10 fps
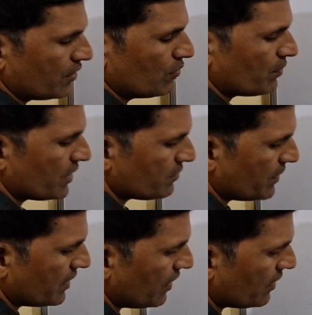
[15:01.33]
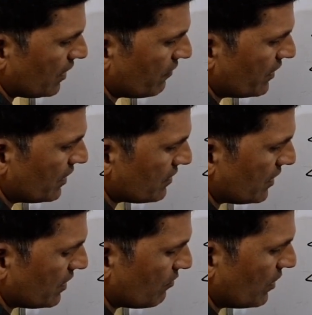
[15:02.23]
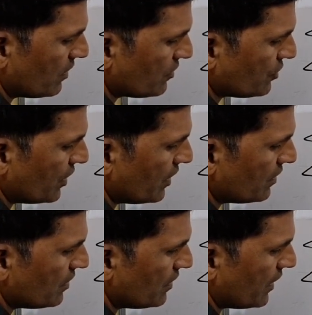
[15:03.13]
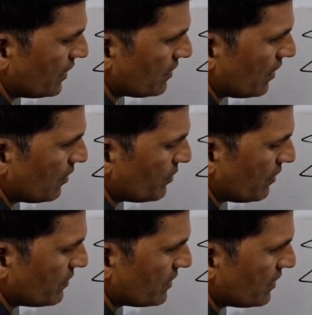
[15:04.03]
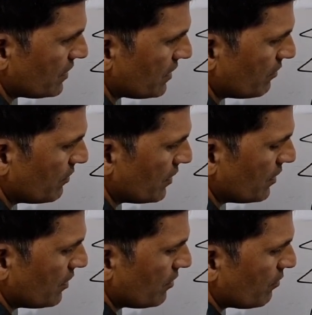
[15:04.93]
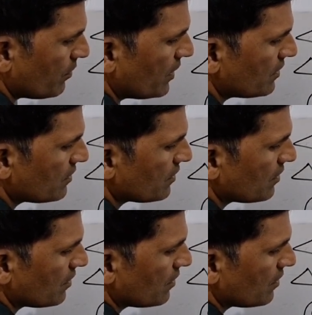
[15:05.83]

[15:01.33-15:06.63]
U plus P delta V is nothing but change in enthalpy of the system plus